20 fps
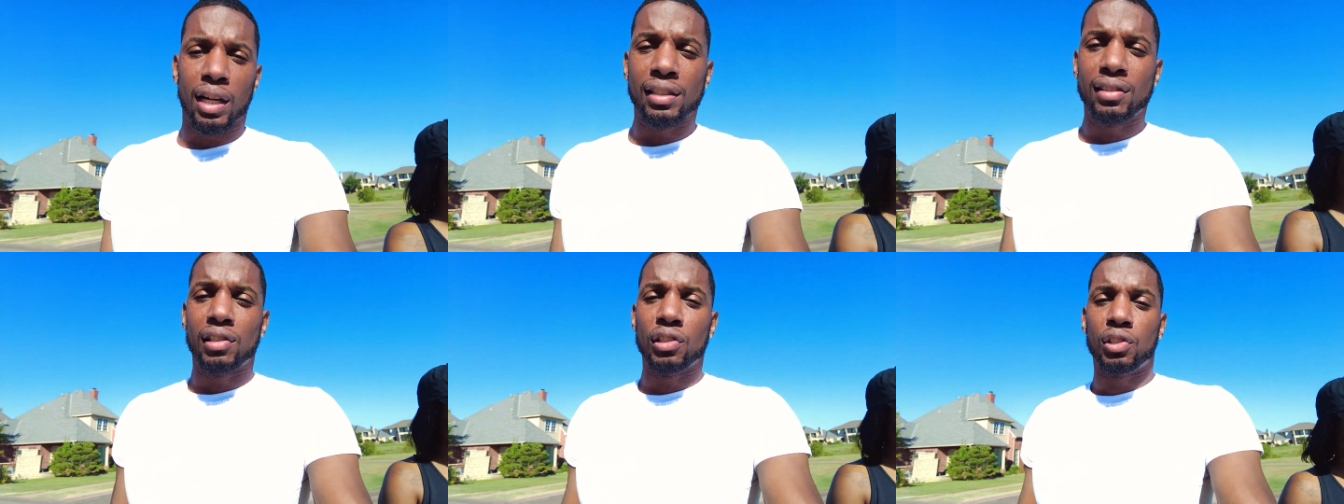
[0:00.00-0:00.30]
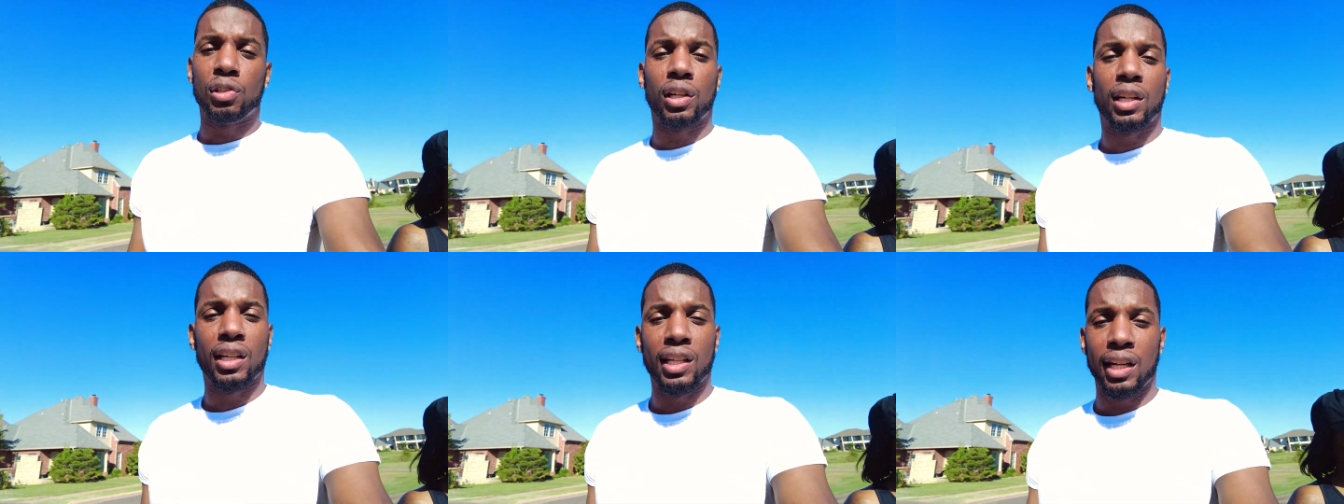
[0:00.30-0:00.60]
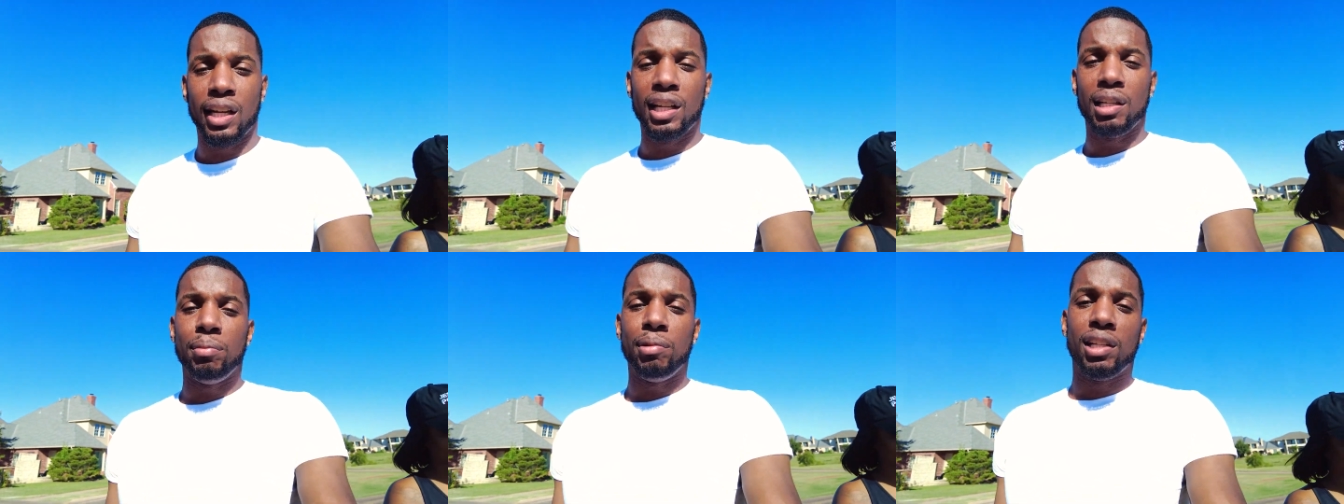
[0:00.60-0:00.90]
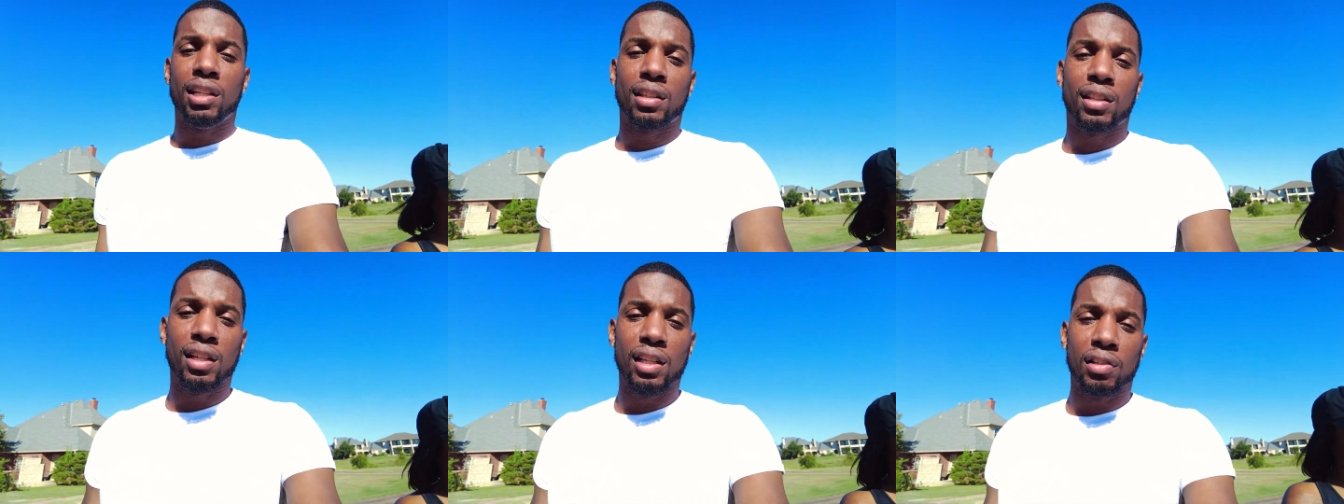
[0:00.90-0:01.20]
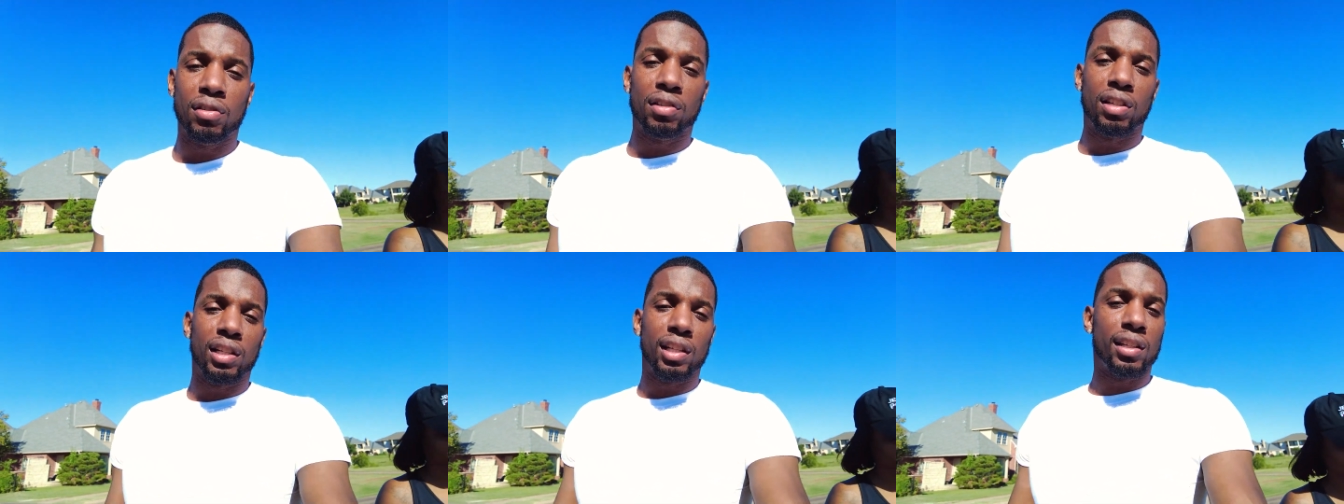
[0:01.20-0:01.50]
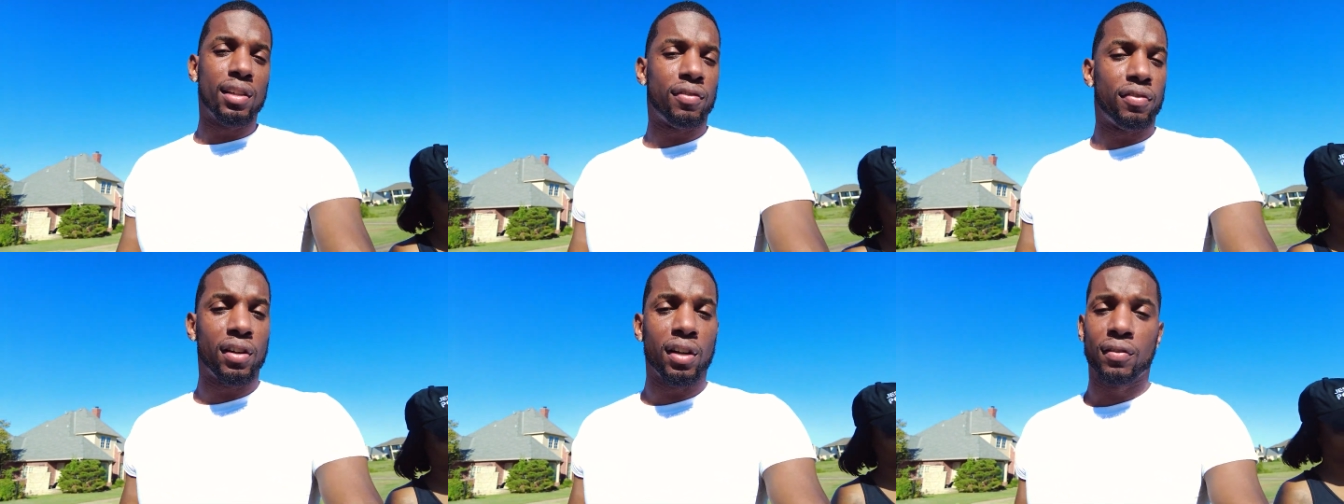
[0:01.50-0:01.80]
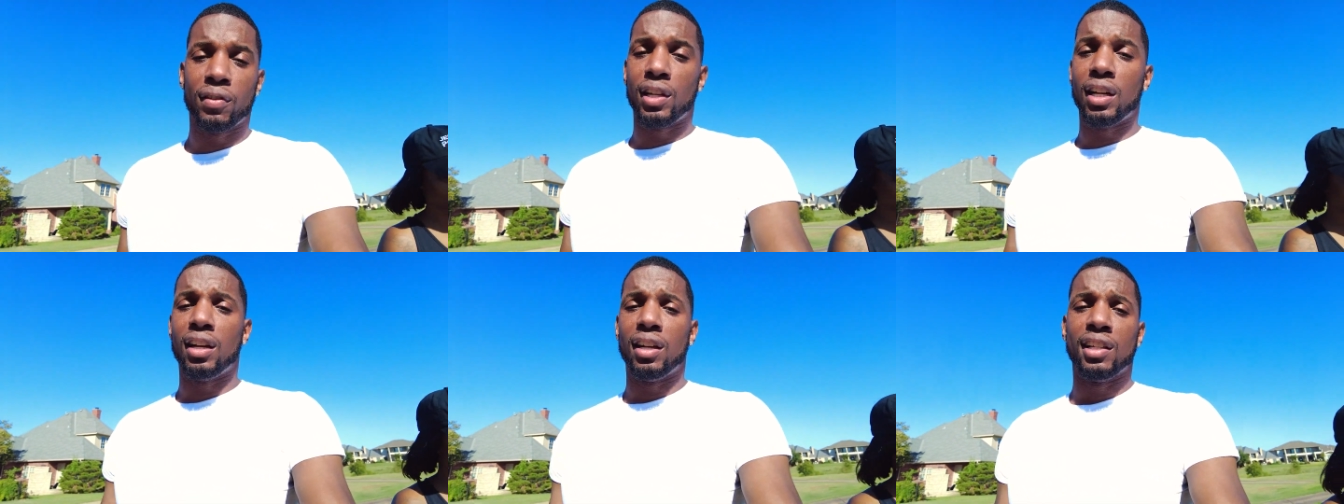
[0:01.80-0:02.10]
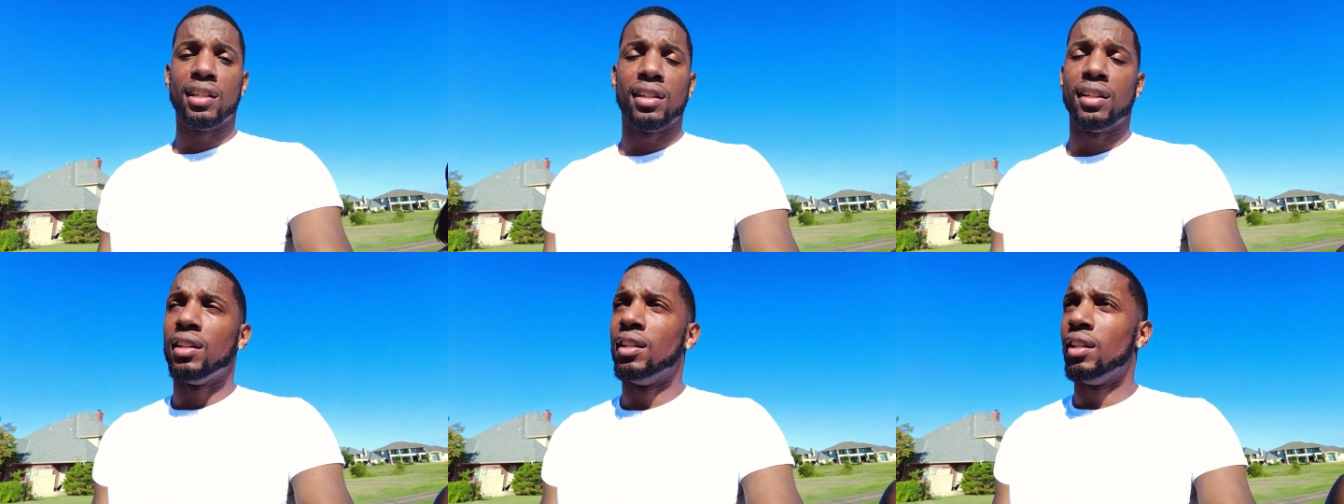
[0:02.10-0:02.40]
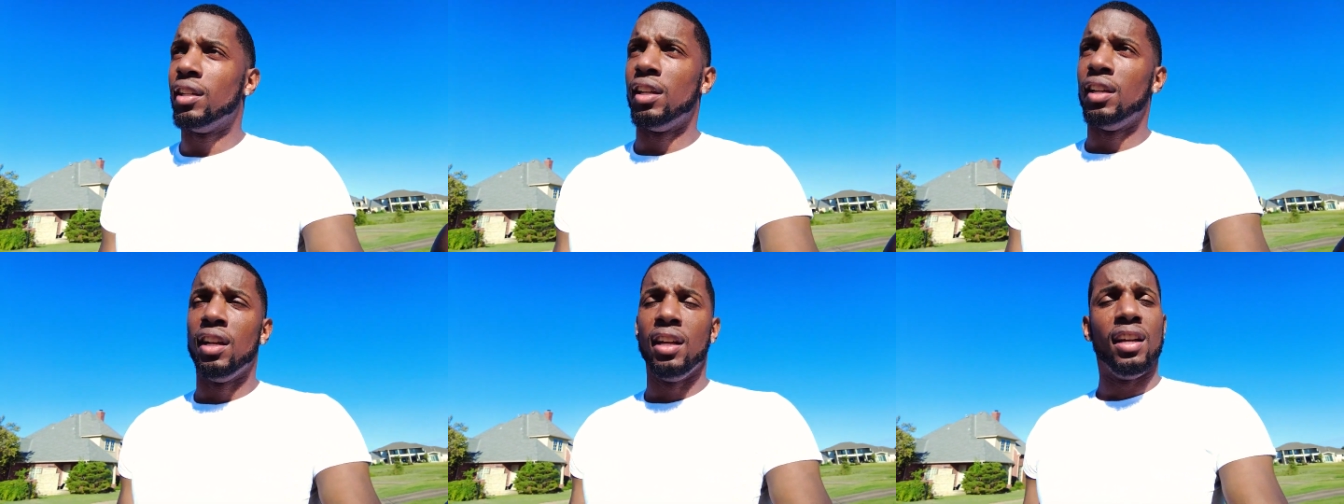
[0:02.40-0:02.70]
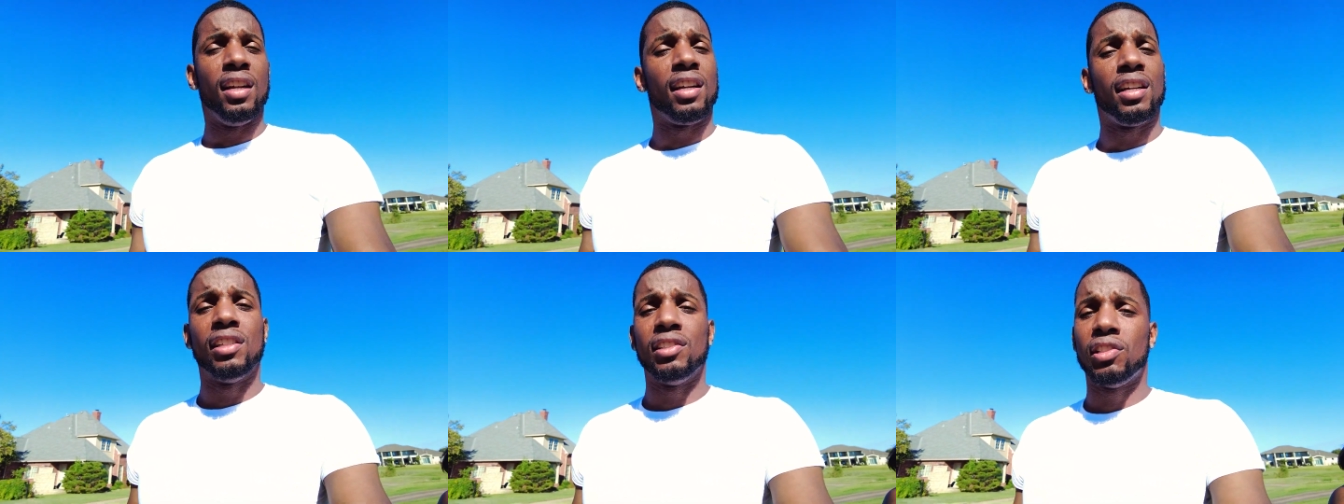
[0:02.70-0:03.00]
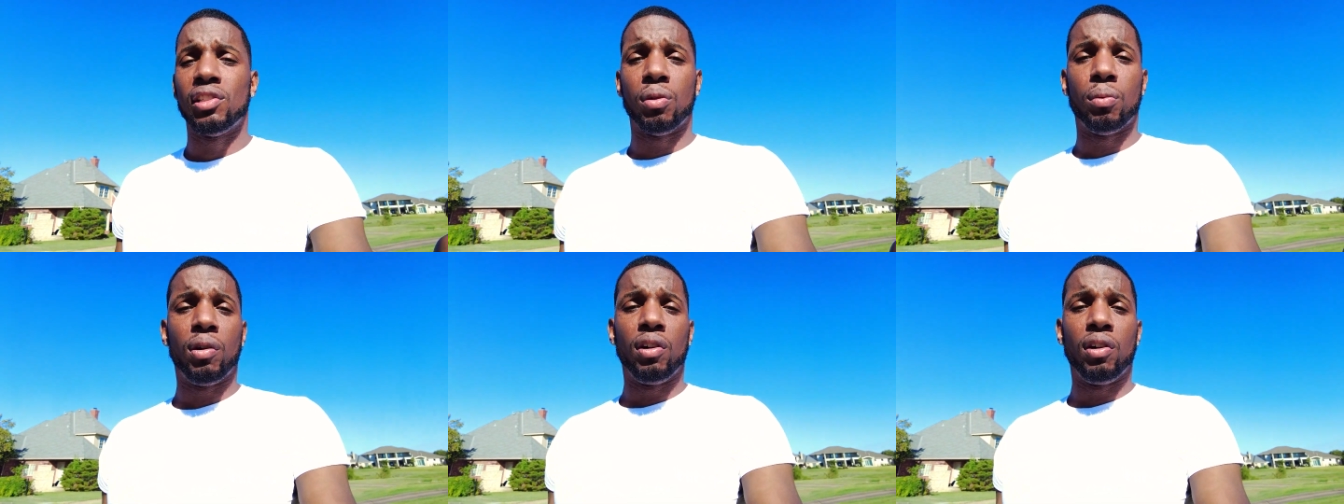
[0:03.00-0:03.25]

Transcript: That's the trick of the enemy to think you can live forever down here. Cause you